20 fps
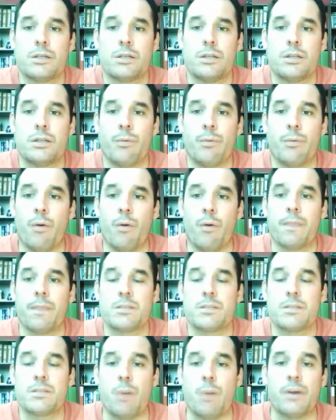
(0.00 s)
Number 1,
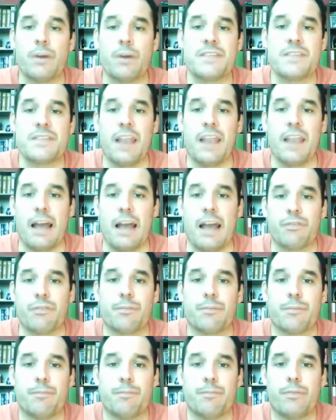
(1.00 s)
spoken to the left,
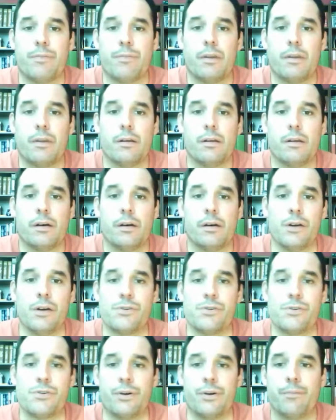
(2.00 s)

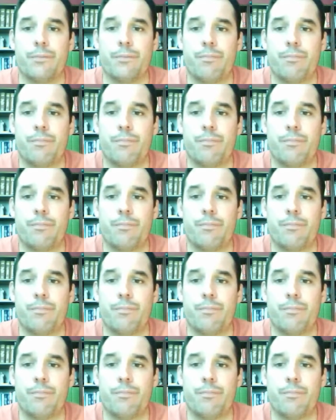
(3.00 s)
100.